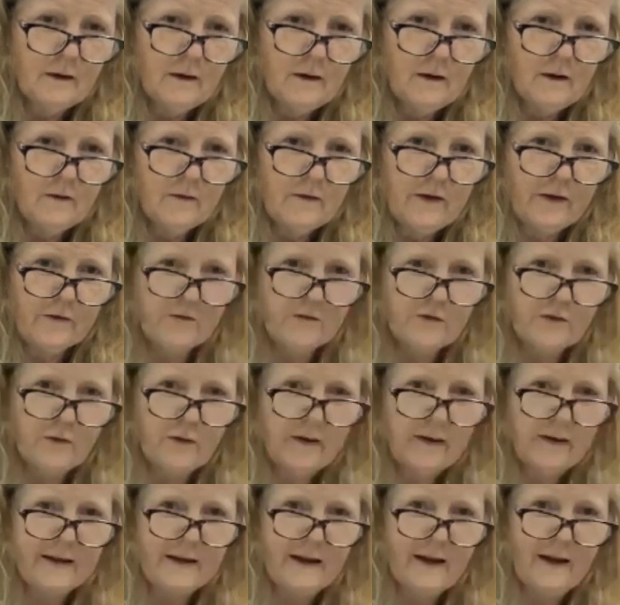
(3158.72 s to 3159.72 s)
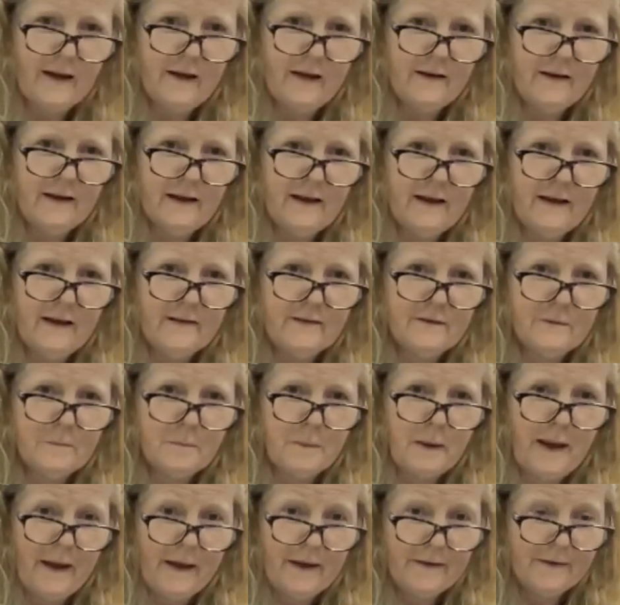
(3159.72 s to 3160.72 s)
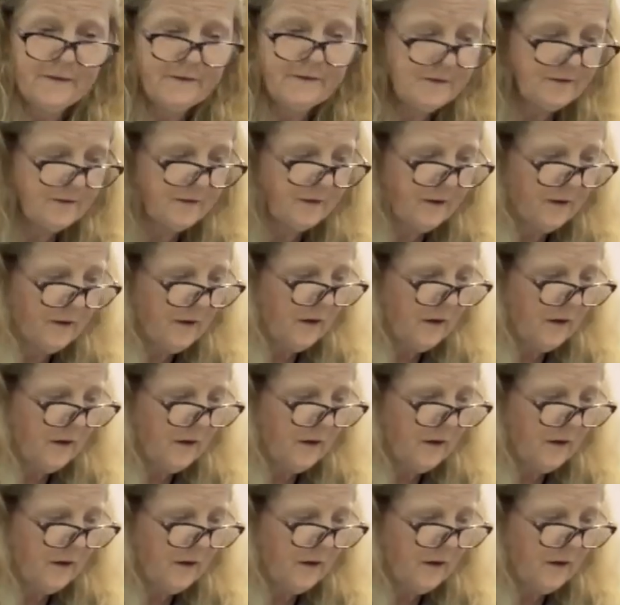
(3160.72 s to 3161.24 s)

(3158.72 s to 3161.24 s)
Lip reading: Okay, so again, it depends